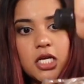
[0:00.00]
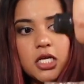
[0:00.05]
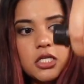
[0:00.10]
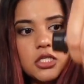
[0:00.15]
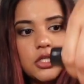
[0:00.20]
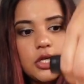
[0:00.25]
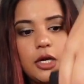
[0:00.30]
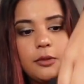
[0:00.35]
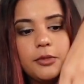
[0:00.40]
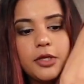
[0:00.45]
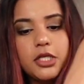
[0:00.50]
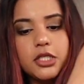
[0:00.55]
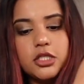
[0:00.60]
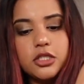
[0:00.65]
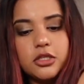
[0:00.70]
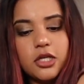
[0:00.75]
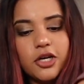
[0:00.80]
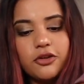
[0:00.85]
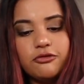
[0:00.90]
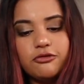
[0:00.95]
So I'm gonna
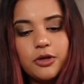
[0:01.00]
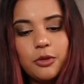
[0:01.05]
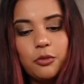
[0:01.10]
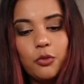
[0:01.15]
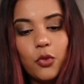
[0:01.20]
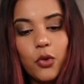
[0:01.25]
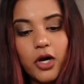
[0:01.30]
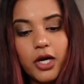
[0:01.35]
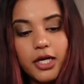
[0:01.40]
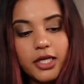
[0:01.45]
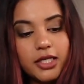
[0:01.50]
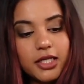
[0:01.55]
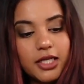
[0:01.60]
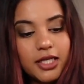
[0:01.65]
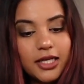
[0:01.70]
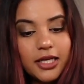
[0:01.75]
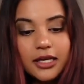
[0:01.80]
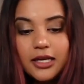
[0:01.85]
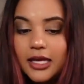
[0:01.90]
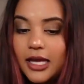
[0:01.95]
start from 1
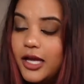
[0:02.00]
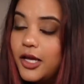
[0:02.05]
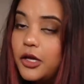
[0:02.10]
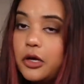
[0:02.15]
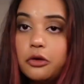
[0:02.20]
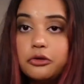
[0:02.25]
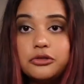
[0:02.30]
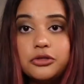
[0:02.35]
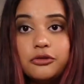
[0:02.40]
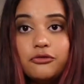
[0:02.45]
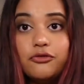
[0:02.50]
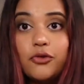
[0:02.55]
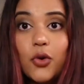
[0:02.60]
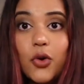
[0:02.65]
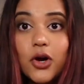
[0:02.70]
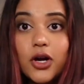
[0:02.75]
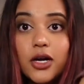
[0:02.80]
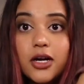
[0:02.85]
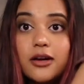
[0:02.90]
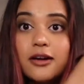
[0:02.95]
and go to
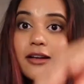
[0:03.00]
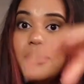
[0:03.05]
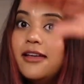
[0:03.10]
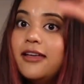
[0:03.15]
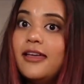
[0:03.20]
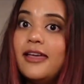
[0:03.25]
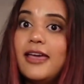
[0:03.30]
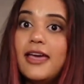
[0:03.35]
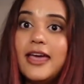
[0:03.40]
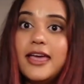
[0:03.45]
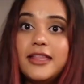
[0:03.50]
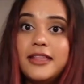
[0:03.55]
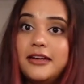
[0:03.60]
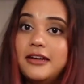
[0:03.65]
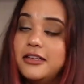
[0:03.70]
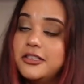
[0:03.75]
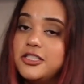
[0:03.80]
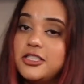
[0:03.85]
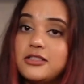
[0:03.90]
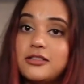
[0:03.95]
4. And then
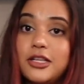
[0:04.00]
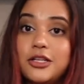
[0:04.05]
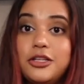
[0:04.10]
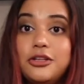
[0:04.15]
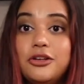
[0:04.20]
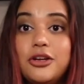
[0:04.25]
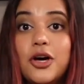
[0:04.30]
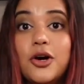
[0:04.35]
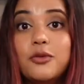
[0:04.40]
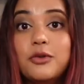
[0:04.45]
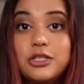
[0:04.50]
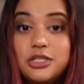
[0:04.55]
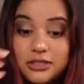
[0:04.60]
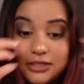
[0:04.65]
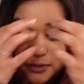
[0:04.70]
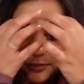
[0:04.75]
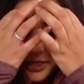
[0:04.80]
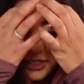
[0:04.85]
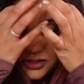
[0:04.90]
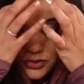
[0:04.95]
I'll just let you know which is
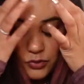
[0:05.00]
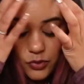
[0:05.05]
the best